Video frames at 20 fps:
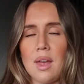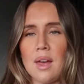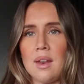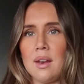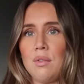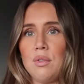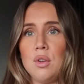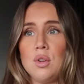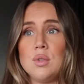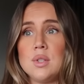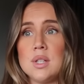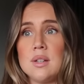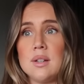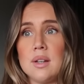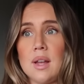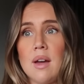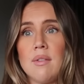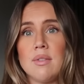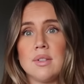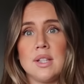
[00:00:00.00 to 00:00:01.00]
and if you
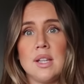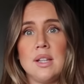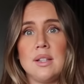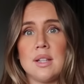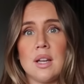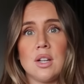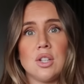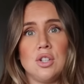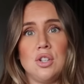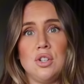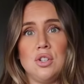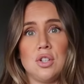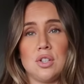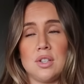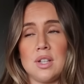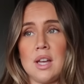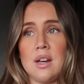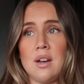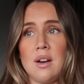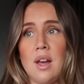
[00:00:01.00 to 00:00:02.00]
didn't have a C-section, you
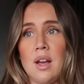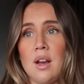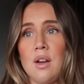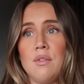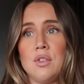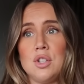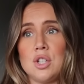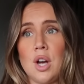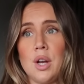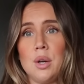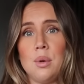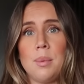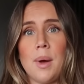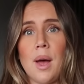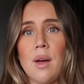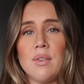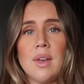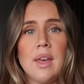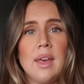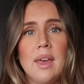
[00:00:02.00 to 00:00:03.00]
just had a vaginal
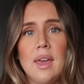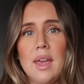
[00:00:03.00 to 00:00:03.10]
birth,